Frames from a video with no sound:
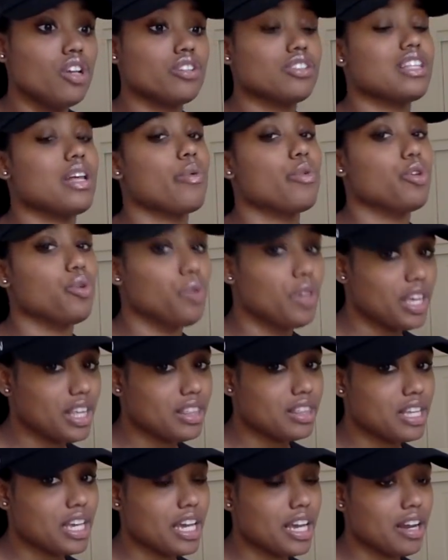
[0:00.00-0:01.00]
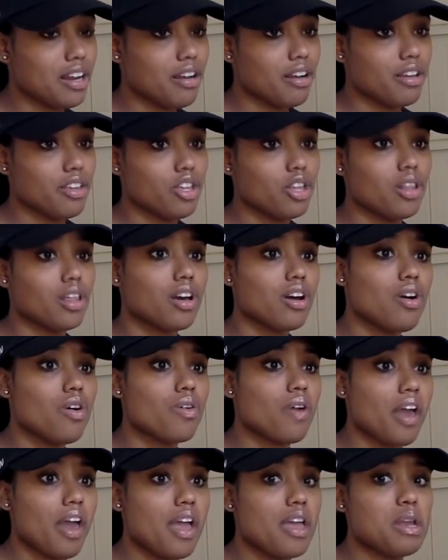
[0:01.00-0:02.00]
so that when you get there, you're like,
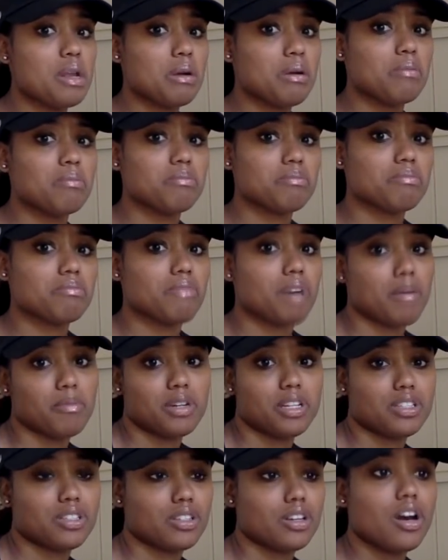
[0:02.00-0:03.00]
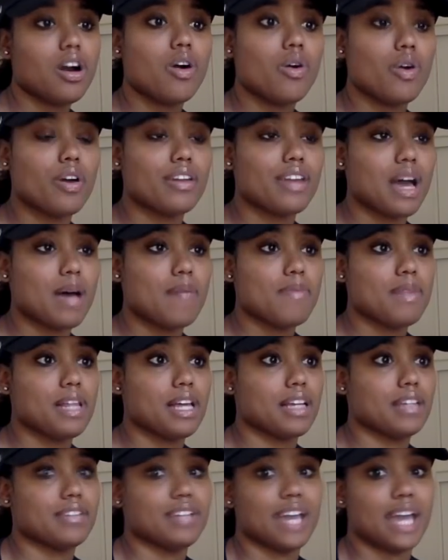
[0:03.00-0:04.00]
okay, I'm good to go, and not be
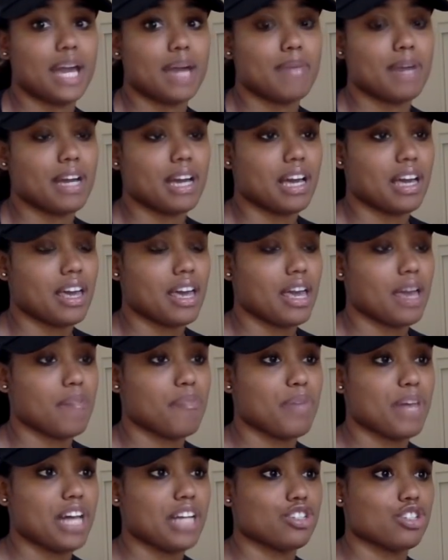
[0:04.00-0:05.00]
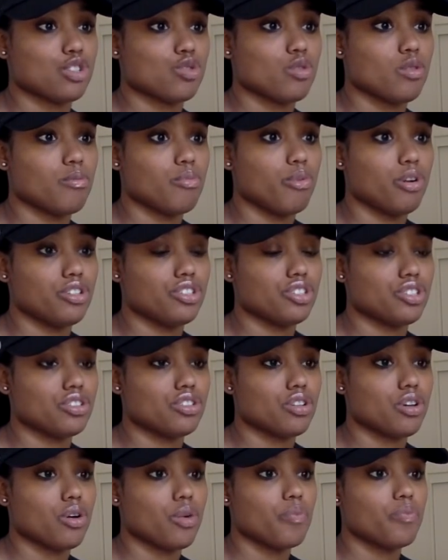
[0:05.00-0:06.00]
like, damn, I can't pass your swim portion.
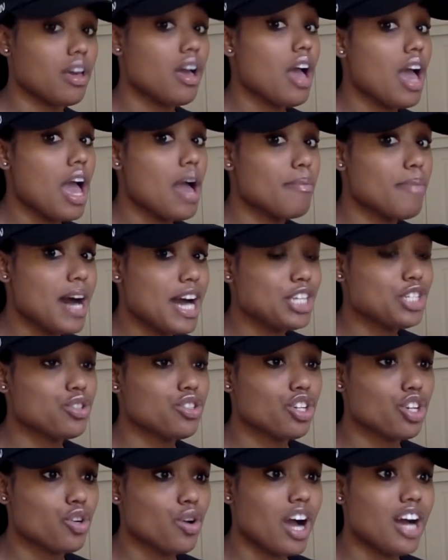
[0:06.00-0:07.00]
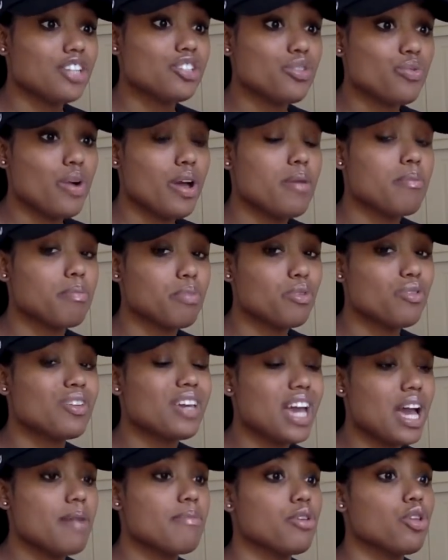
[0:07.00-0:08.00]
So, and mind you, to graduate boot
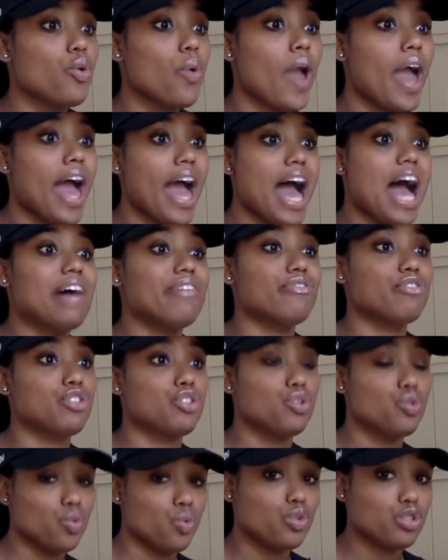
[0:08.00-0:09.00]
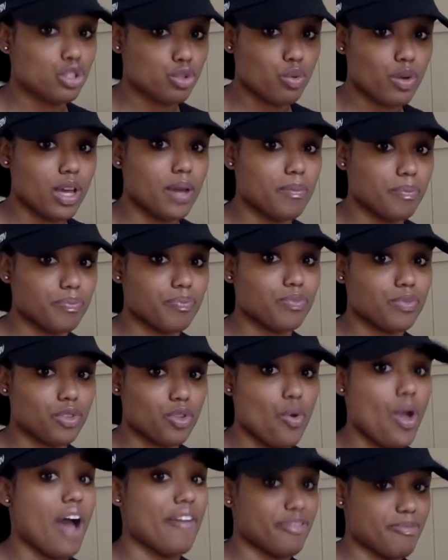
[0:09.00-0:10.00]
camp, you have to swim.
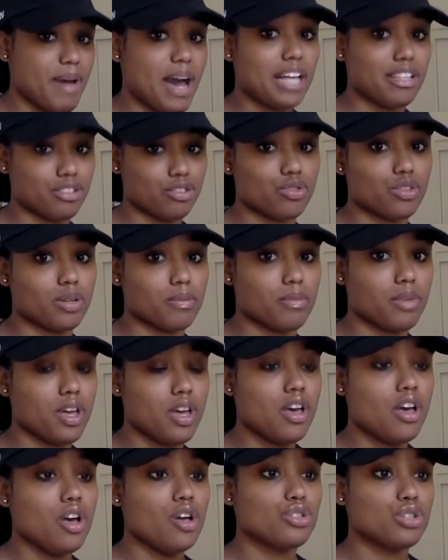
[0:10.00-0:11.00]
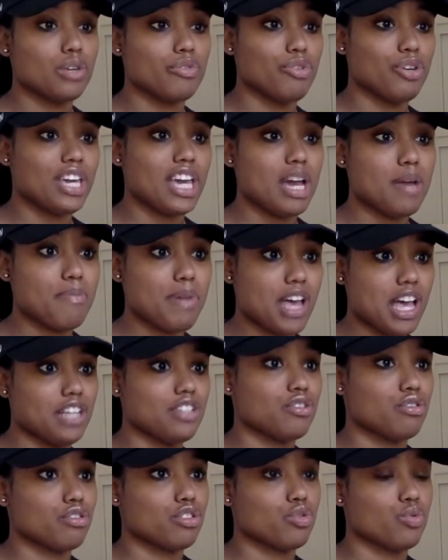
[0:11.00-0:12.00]
You have to pass your swim. So if you can't
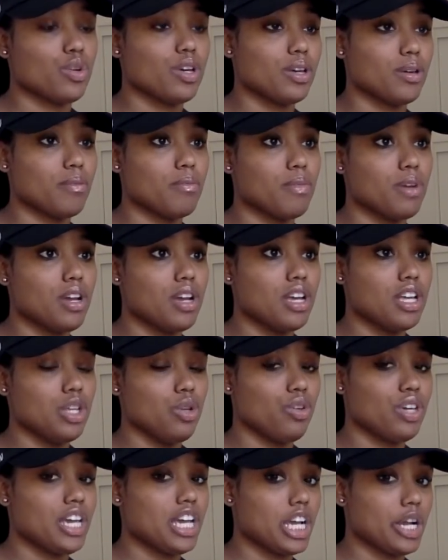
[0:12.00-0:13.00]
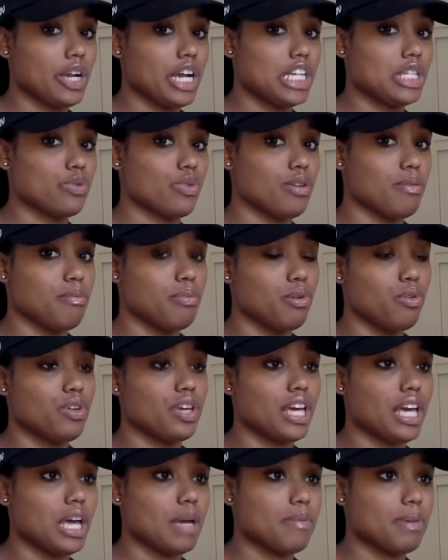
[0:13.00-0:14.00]
pass your swim, you can't graduate boot
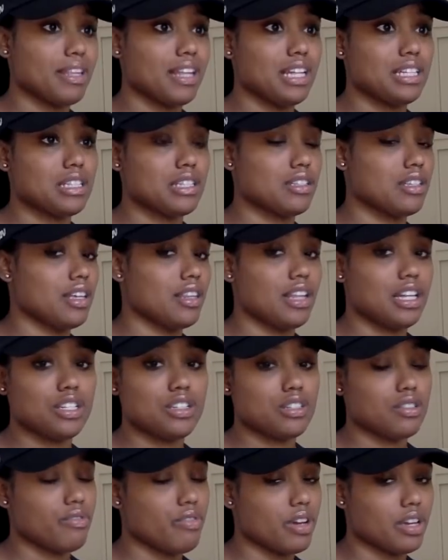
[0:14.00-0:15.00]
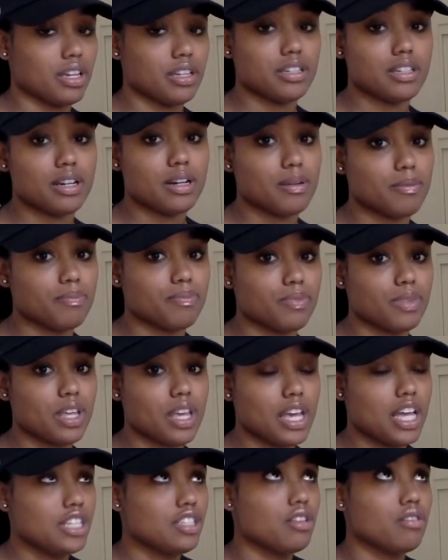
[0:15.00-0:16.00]
camp, and that's just fucking dumb.
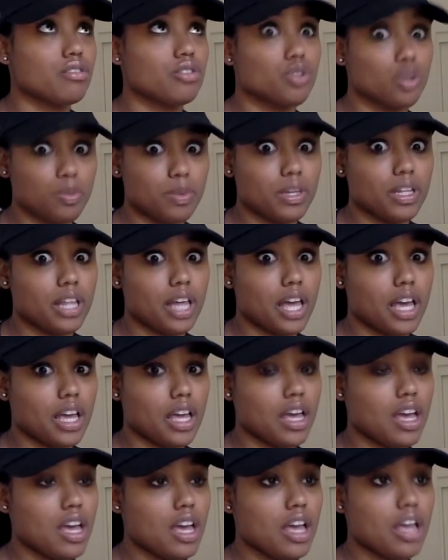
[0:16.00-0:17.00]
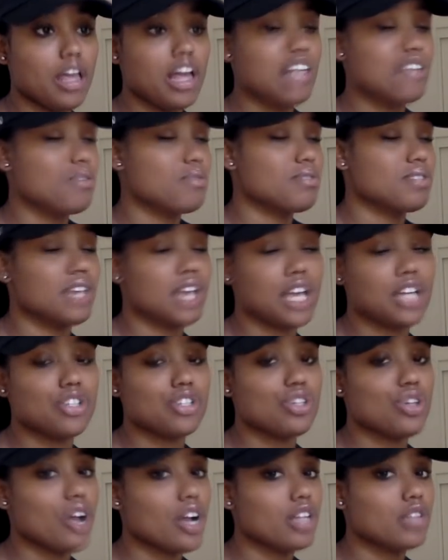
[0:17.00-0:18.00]
It's so stupid. Like, that's what I'm saying.
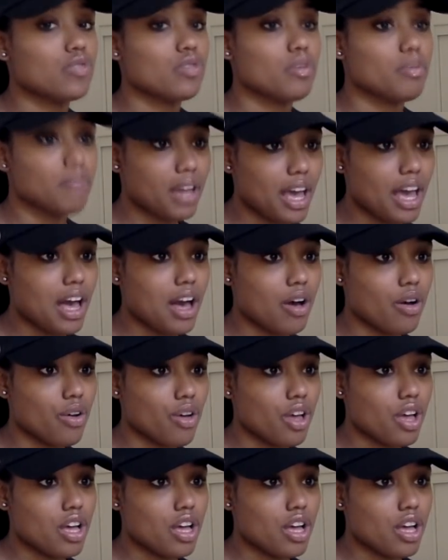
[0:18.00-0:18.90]
Just learn how to swim now,